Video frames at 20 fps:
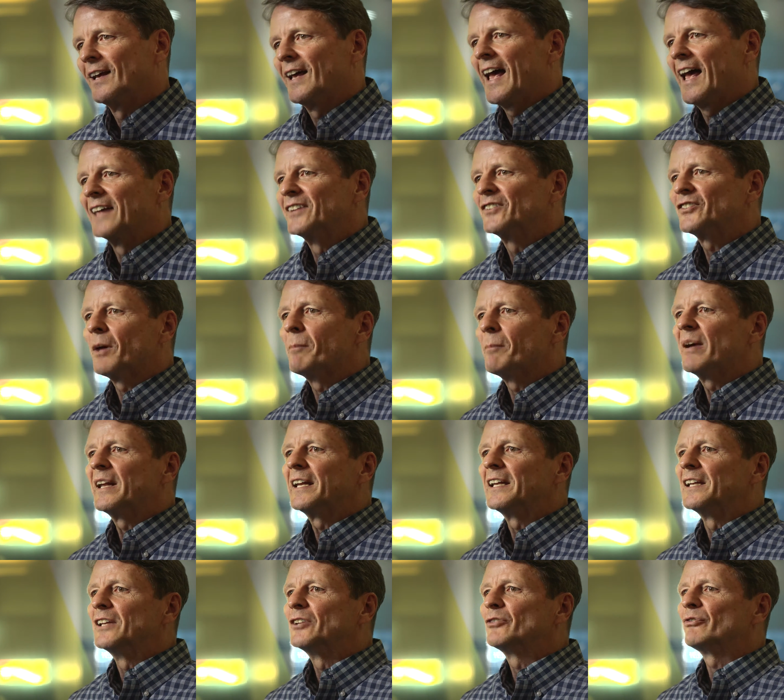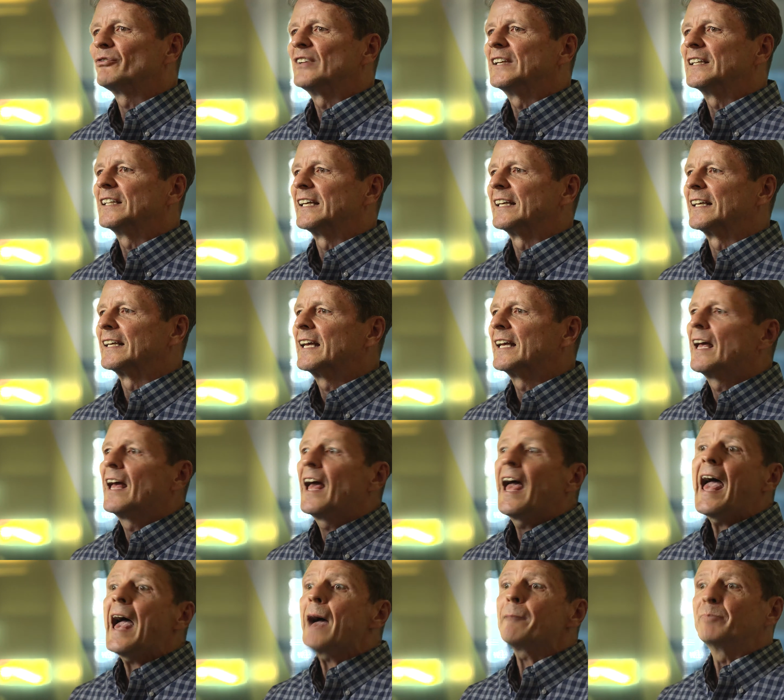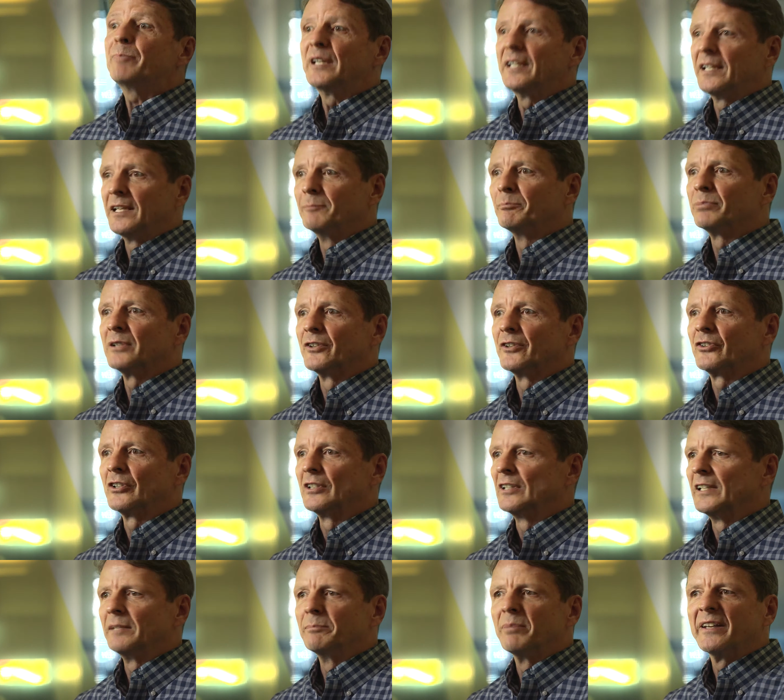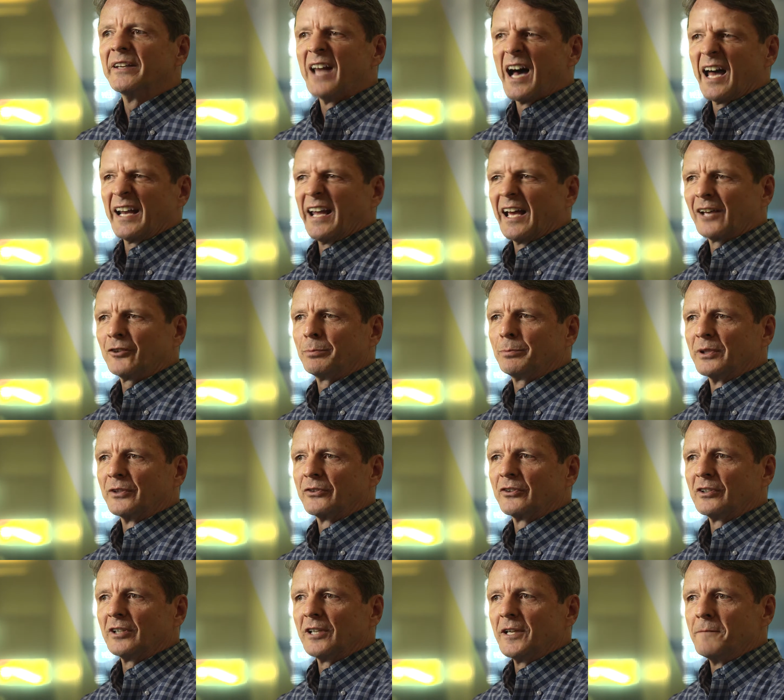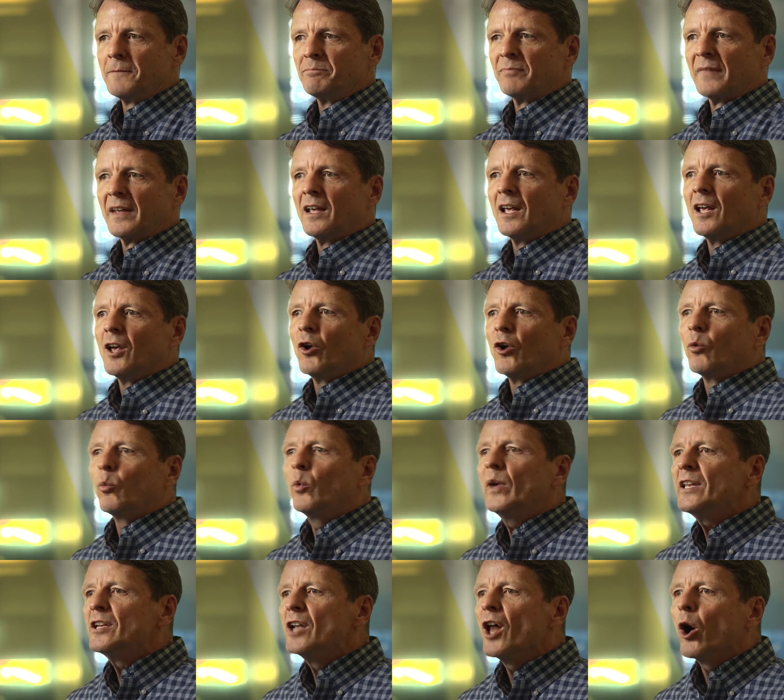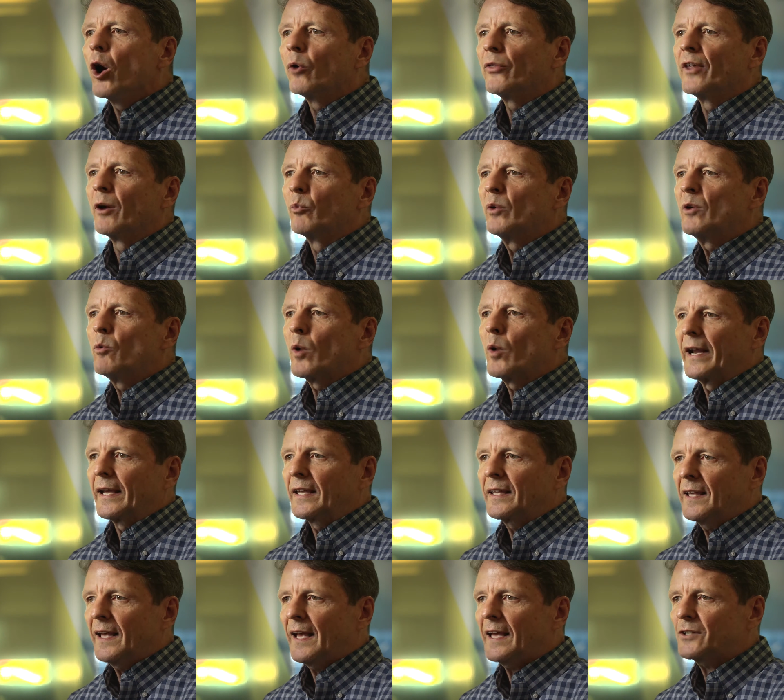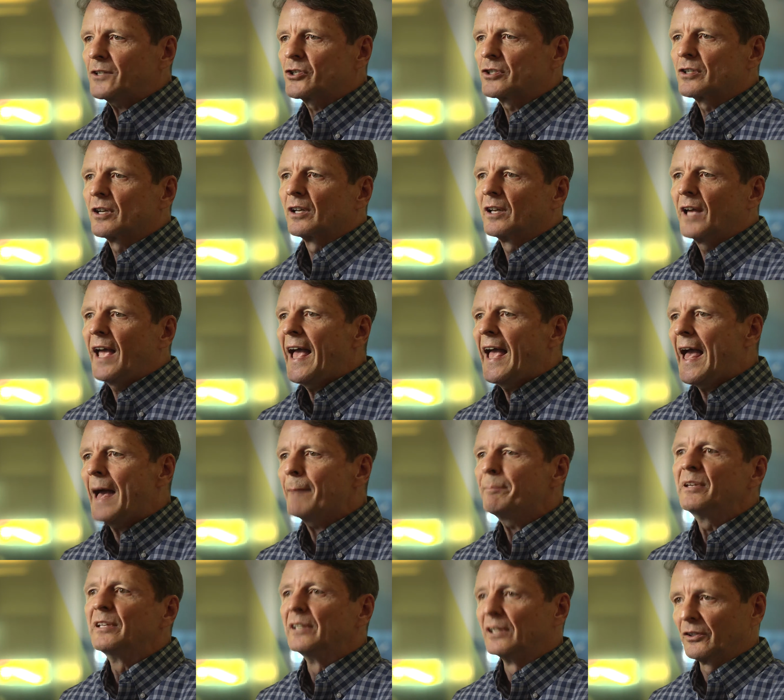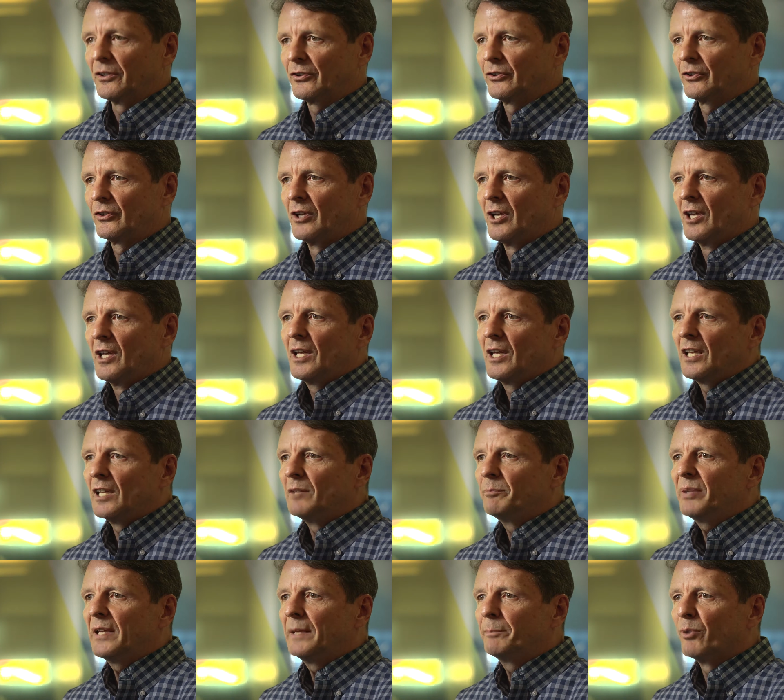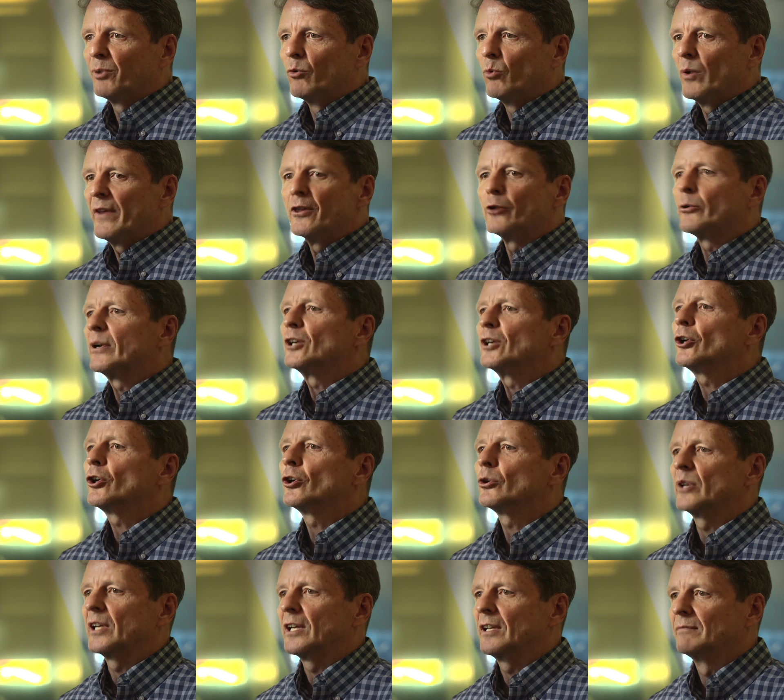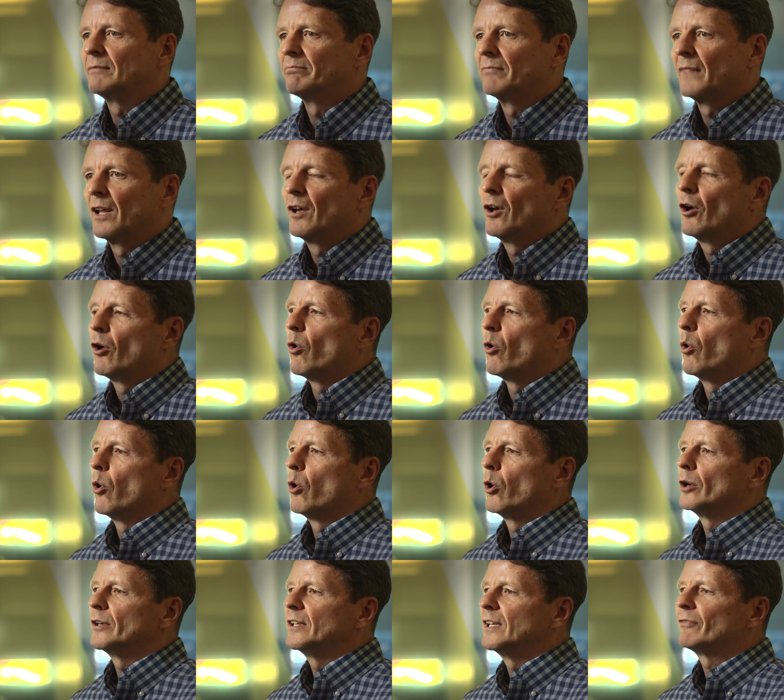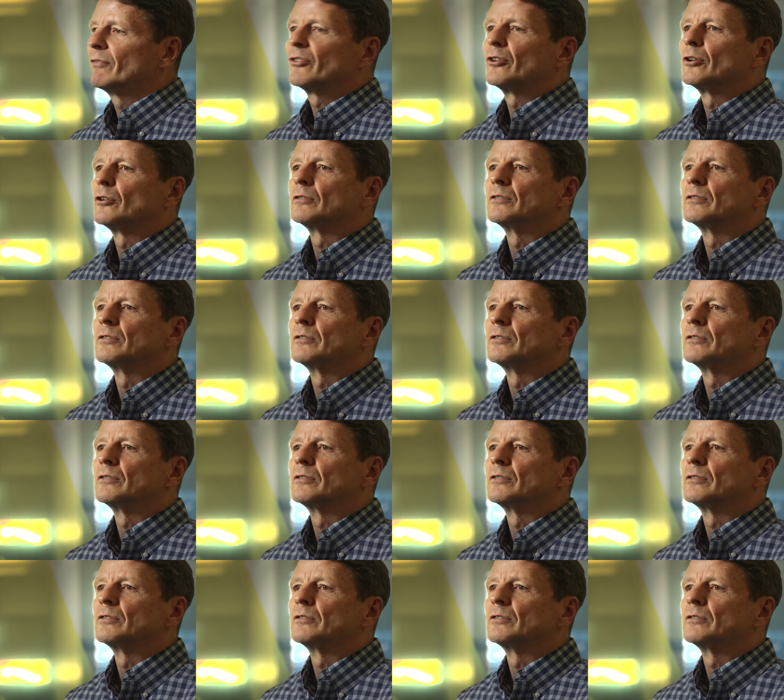and somebody is feeling happy implicitly but not explicitly, we know that we want to catch happiness in people when they're in a hurry, or if they're